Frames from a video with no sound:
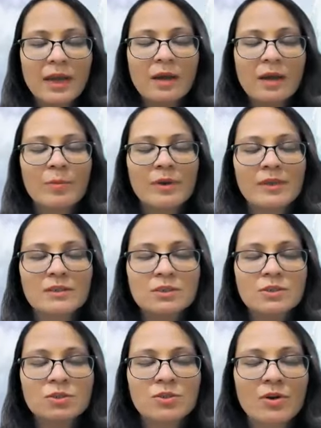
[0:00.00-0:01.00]

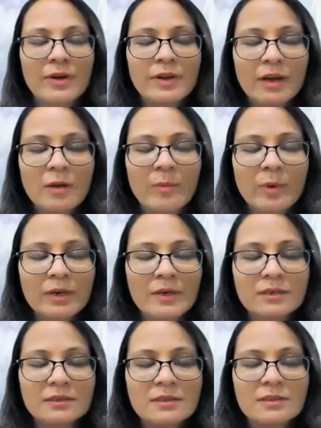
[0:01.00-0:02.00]
happiness, joy,
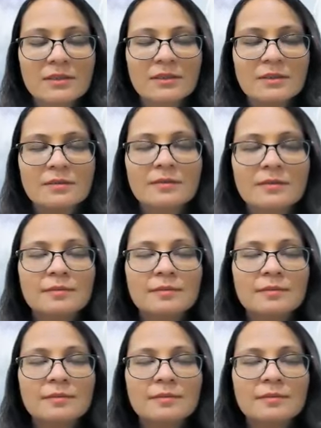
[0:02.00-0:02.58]
abundance.